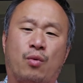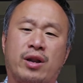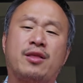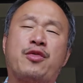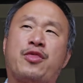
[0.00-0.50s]

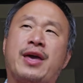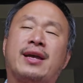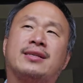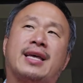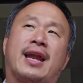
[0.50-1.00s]
one of the
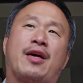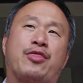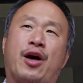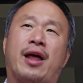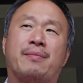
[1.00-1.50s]
things that I
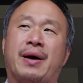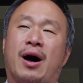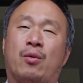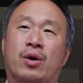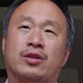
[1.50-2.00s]
thought
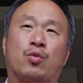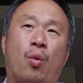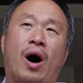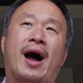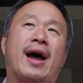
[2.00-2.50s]
about was,
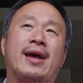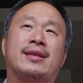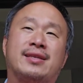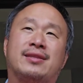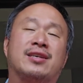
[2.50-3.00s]

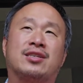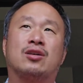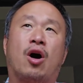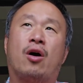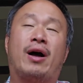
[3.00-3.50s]
why did
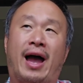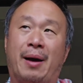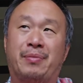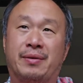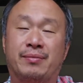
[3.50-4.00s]
this all
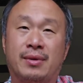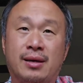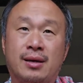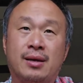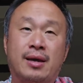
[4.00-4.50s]
happen?
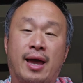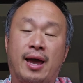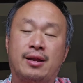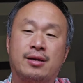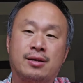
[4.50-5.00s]

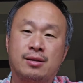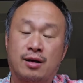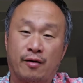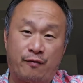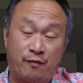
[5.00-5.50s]
And
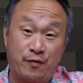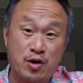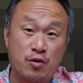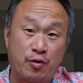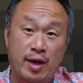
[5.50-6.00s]
a
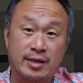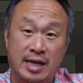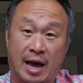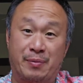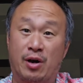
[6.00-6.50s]
few things
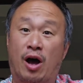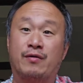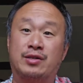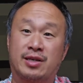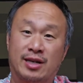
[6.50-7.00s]
happened.
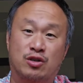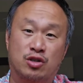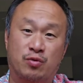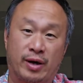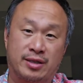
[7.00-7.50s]
Obviously,
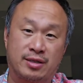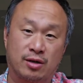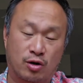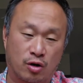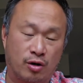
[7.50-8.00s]
interest rates
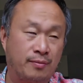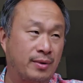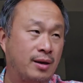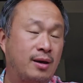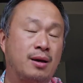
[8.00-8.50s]
occur,
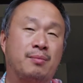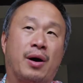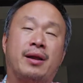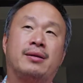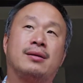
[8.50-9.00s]

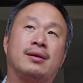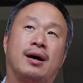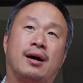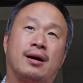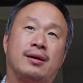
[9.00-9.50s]
but
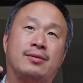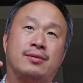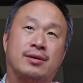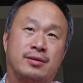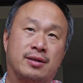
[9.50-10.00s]

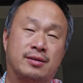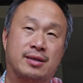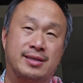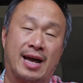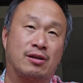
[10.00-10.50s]

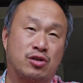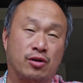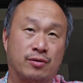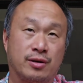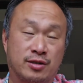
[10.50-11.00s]
the
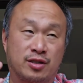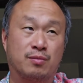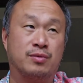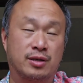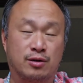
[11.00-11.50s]
downturn,
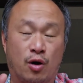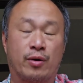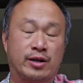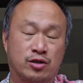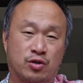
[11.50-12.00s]
the
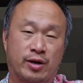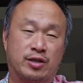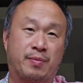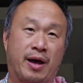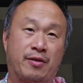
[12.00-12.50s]
lower interest
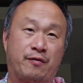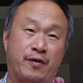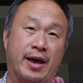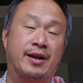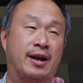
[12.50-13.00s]
rates by the
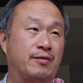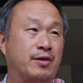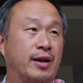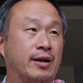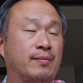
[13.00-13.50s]
Fed and
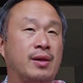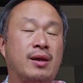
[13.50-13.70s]
everything.